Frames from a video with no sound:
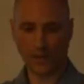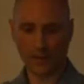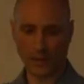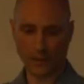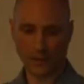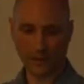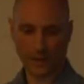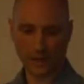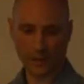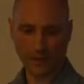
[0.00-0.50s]
an
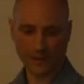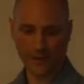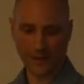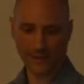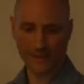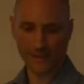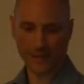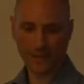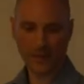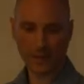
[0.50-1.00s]
equation of
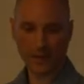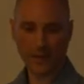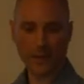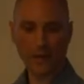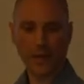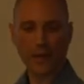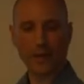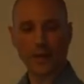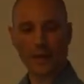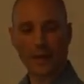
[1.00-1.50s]
this type.
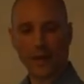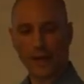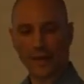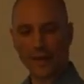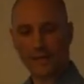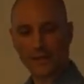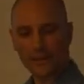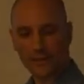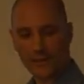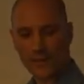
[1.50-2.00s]
And
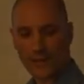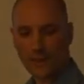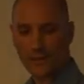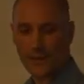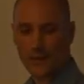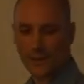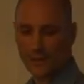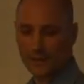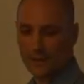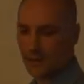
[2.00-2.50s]
it turns out
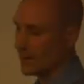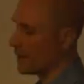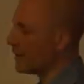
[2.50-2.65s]
that